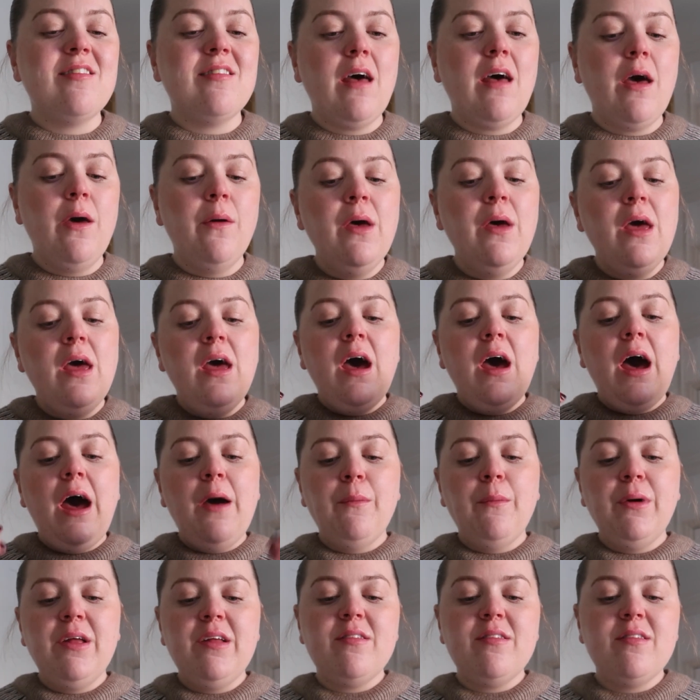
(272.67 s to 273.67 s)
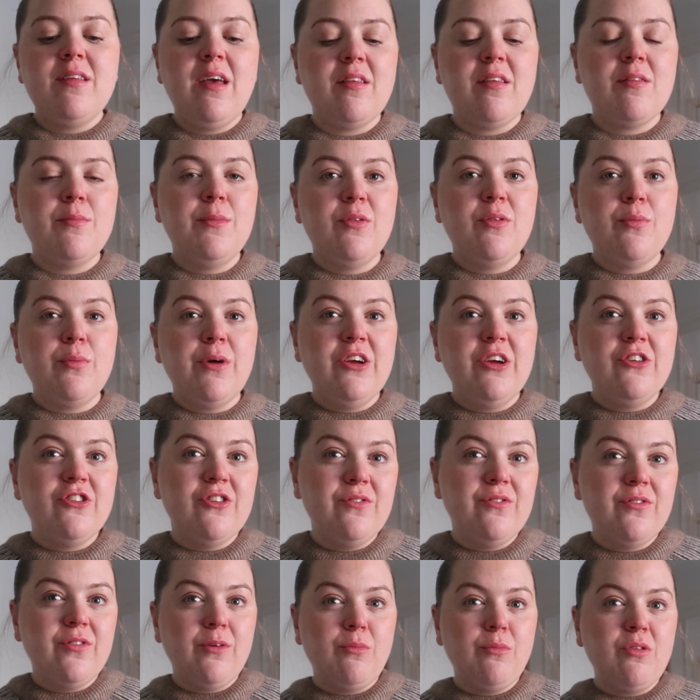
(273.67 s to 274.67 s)
So I wanted to take some
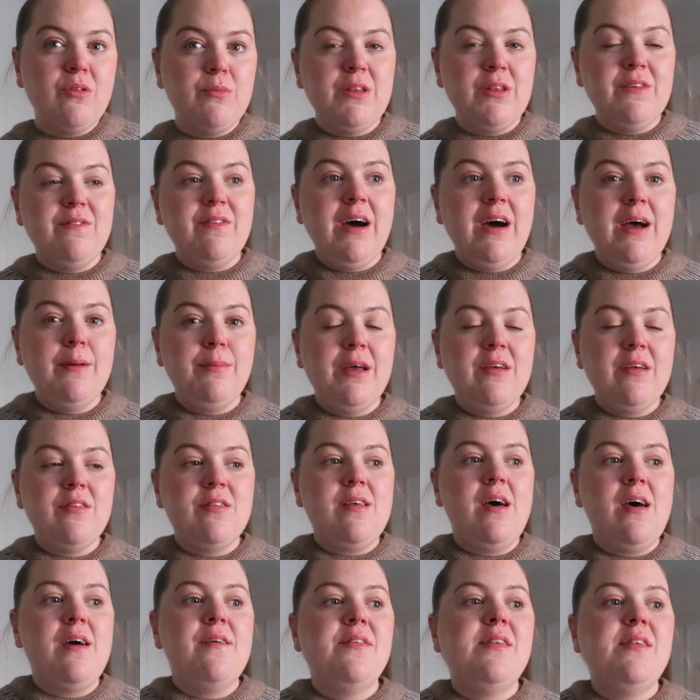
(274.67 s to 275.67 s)
inspiration from some of the fireplaces that I've